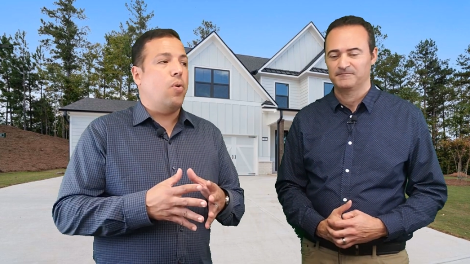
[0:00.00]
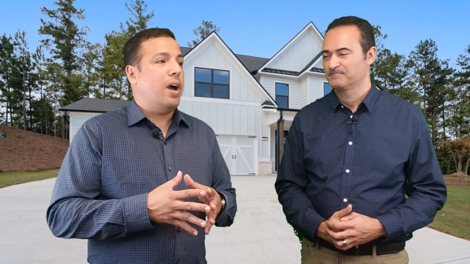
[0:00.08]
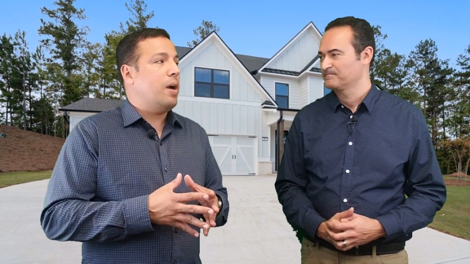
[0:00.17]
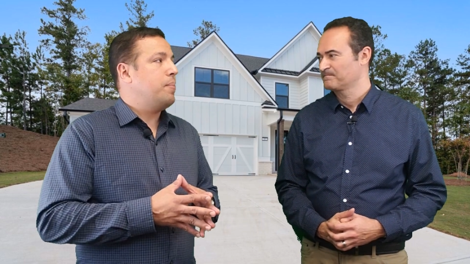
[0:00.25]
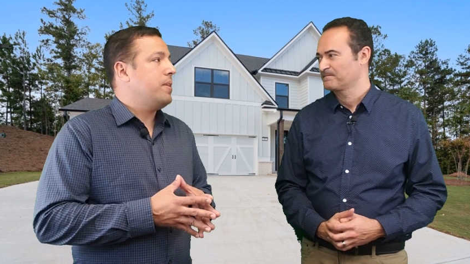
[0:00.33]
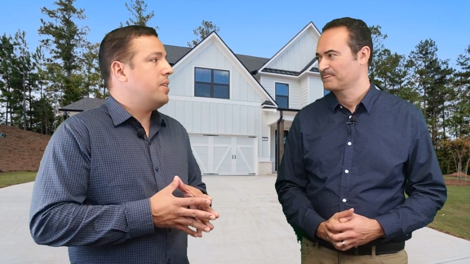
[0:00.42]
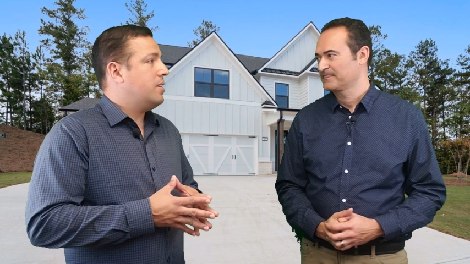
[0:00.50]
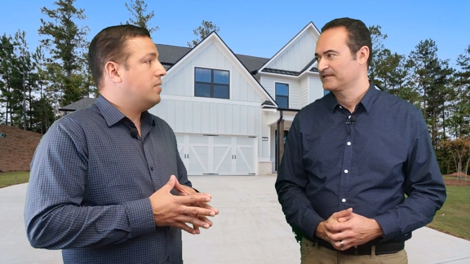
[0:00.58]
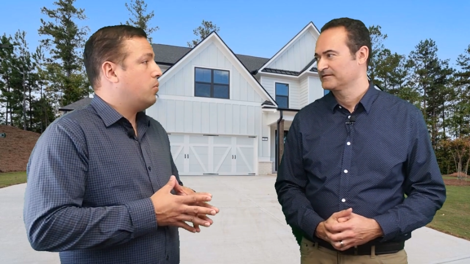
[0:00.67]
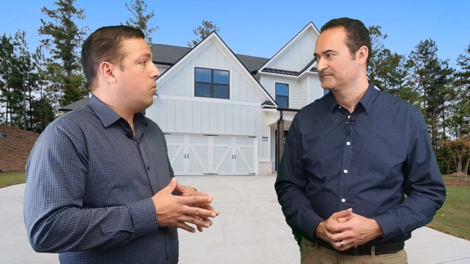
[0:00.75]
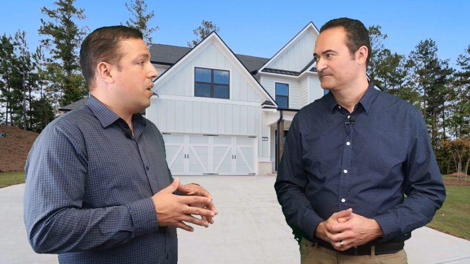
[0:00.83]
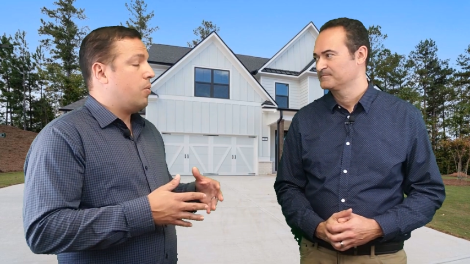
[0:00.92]
Speaker 1: what happens
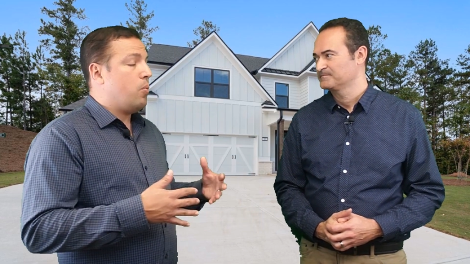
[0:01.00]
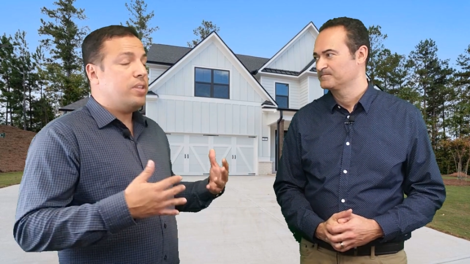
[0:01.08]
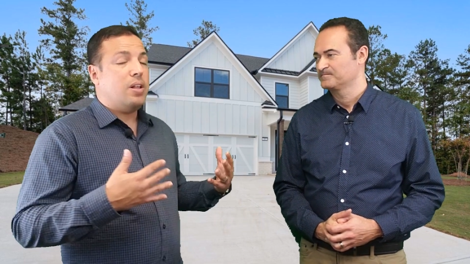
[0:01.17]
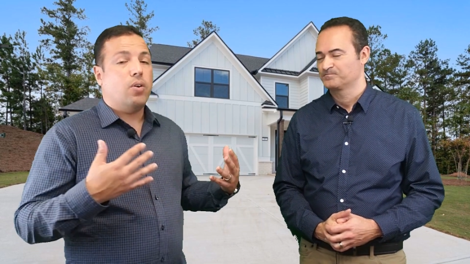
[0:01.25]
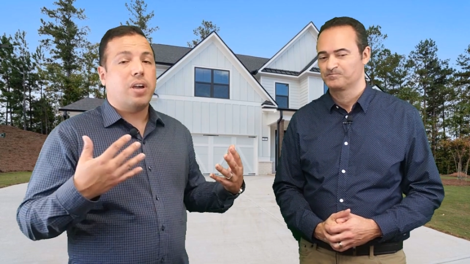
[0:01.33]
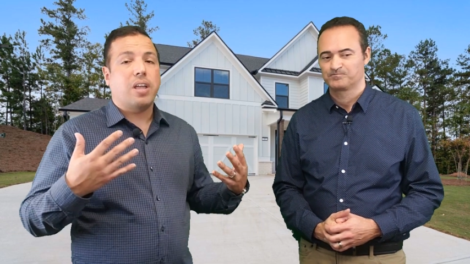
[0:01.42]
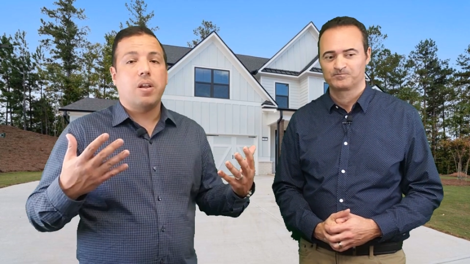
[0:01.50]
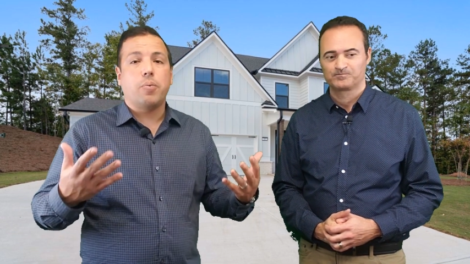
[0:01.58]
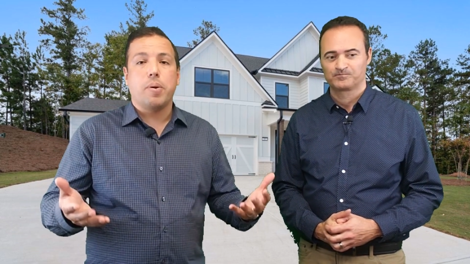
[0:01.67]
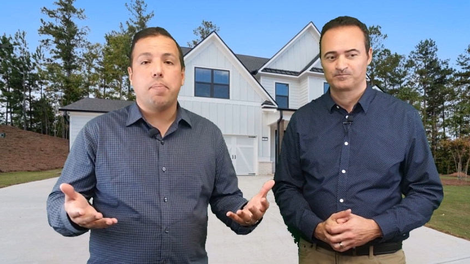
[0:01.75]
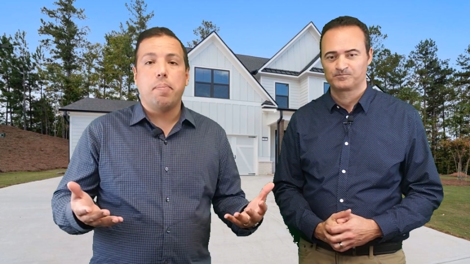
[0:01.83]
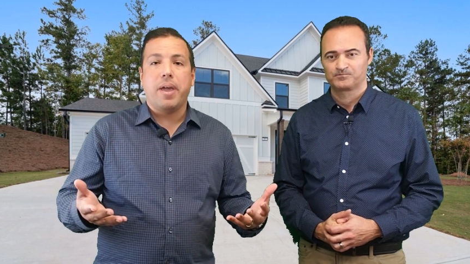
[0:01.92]
is when they look at a
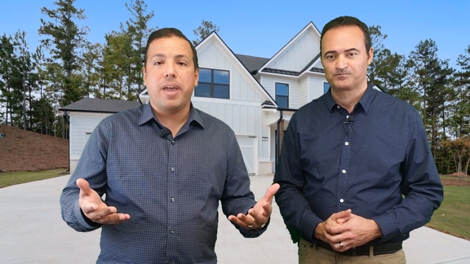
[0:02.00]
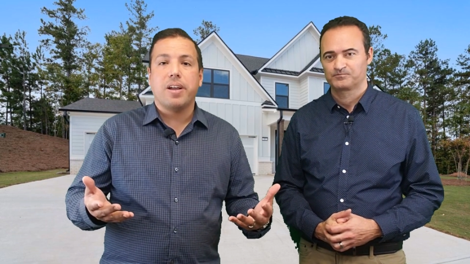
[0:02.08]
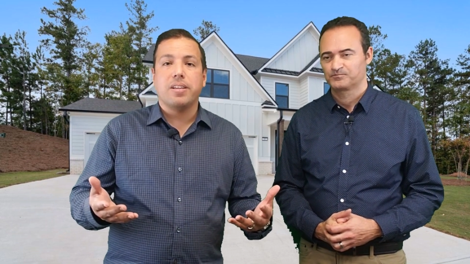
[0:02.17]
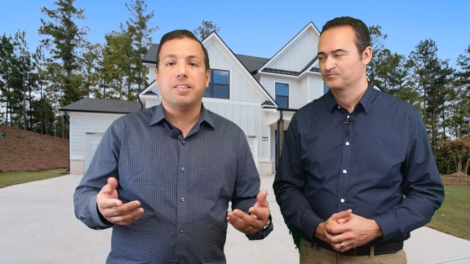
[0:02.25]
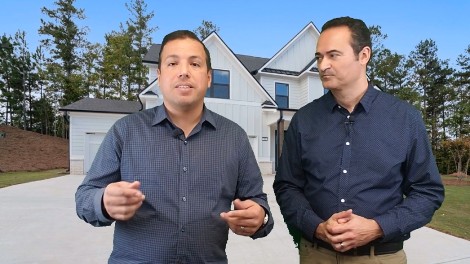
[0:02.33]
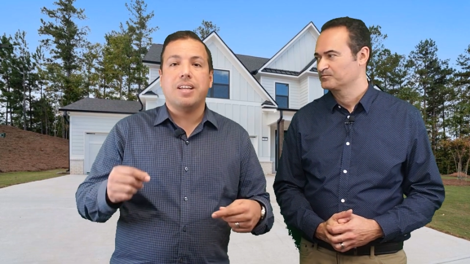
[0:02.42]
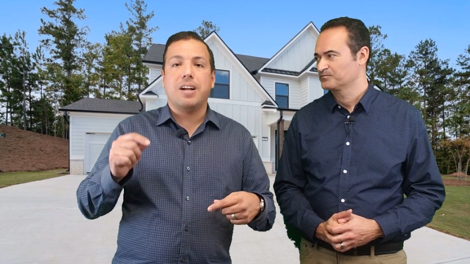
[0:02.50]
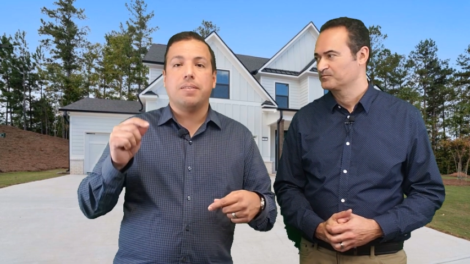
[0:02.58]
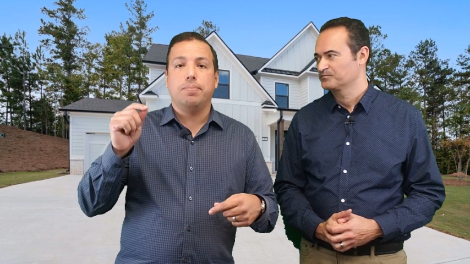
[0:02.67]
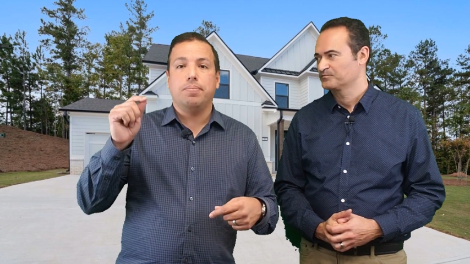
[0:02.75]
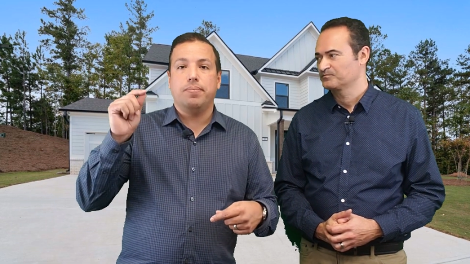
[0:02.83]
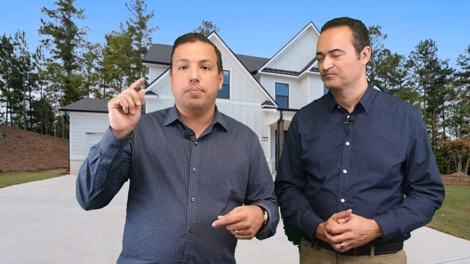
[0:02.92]
repair, they
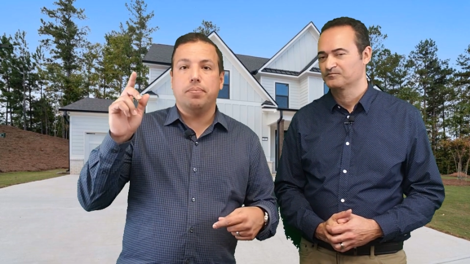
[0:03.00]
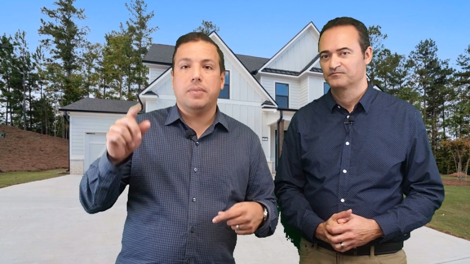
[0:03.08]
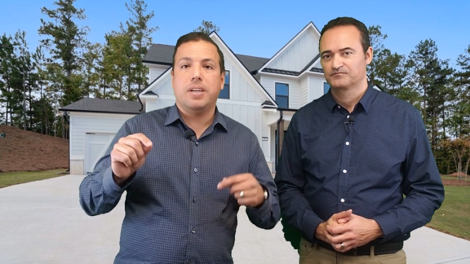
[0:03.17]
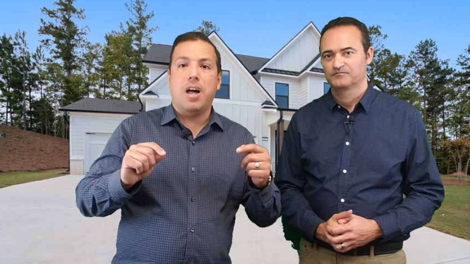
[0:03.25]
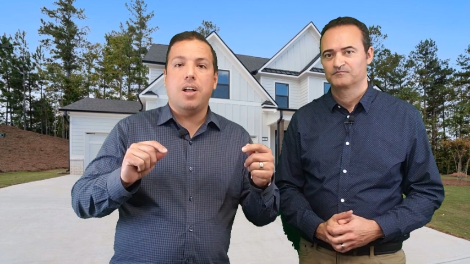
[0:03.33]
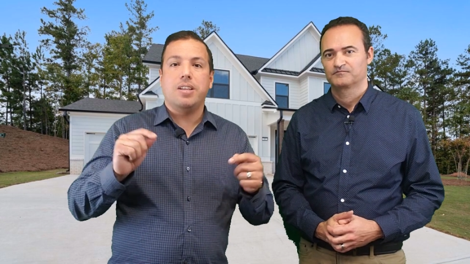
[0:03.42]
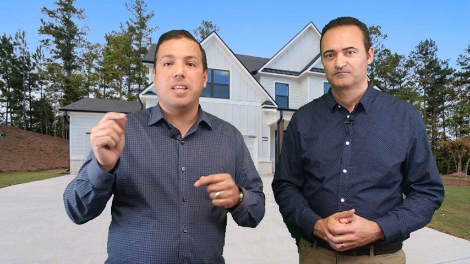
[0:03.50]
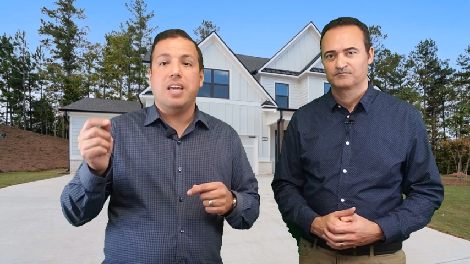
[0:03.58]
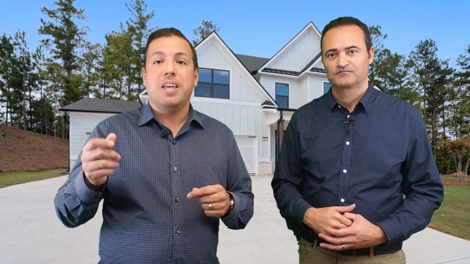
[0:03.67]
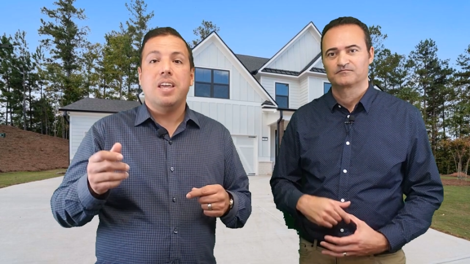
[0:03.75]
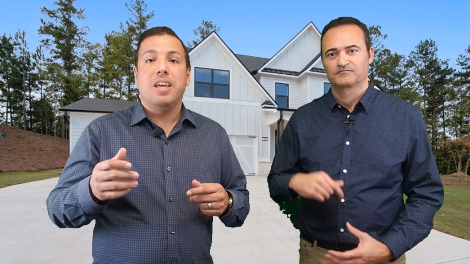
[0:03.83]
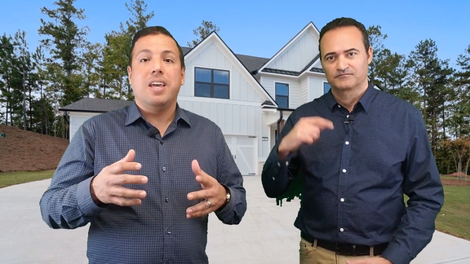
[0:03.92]
start counting
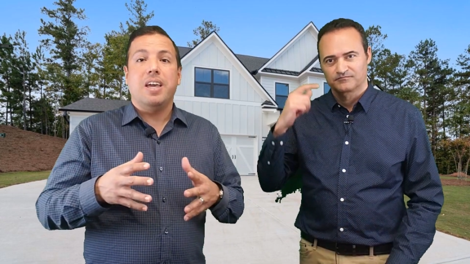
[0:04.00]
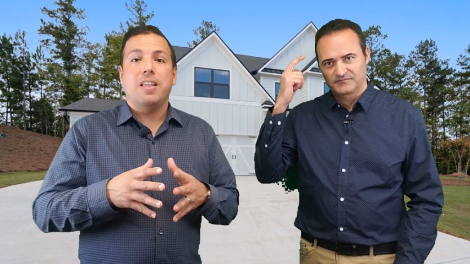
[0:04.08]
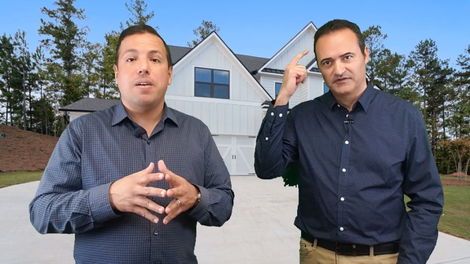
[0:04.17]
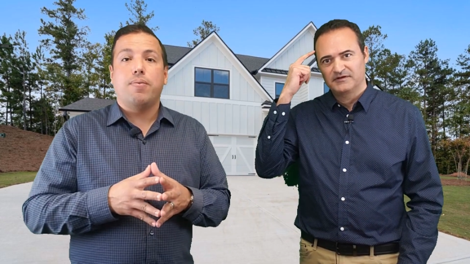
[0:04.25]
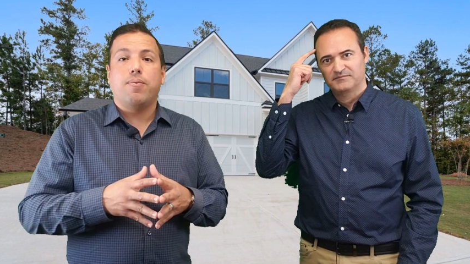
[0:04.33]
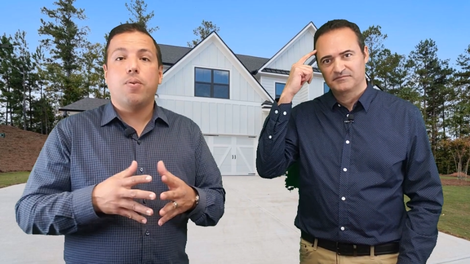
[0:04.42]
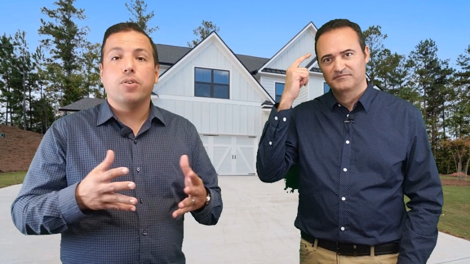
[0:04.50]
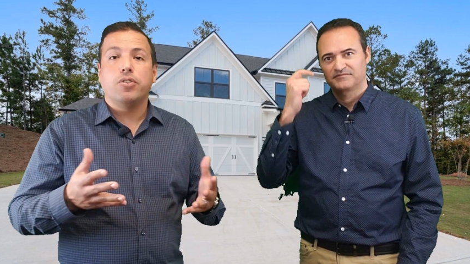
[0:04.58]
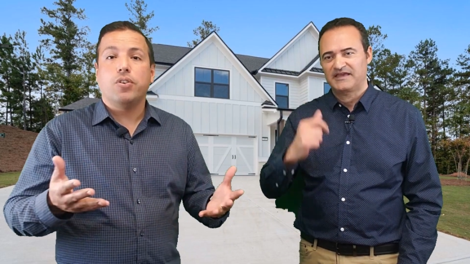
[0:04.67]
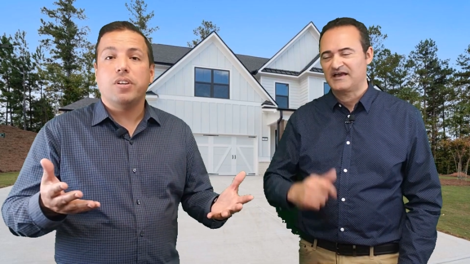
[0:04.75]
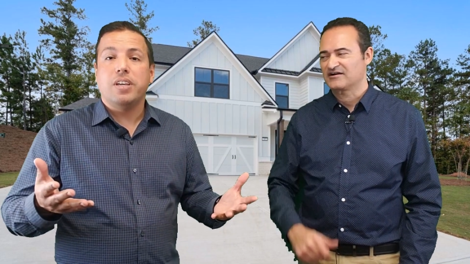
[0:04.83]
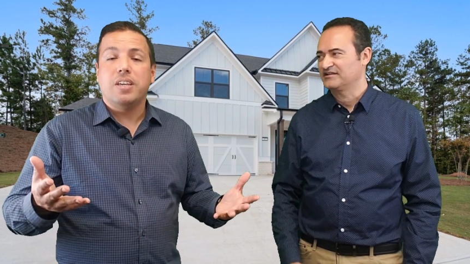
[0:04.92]
it. And
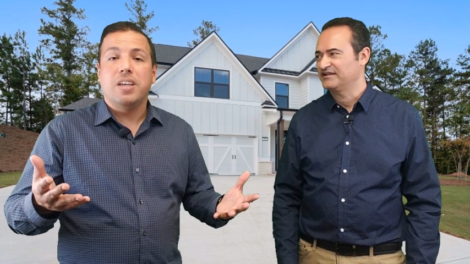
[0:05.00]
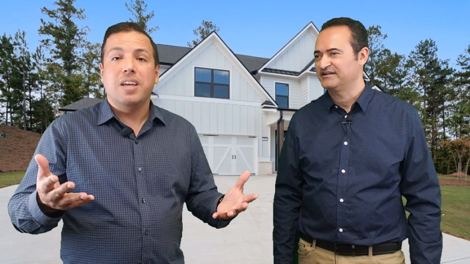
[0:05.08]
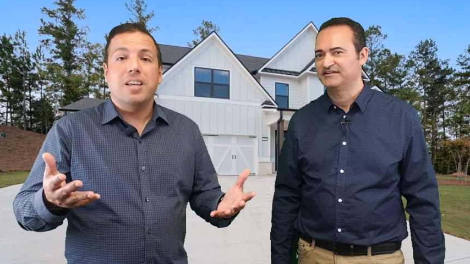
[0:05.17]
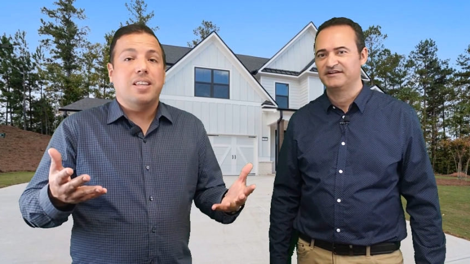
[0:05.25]
unfortunately,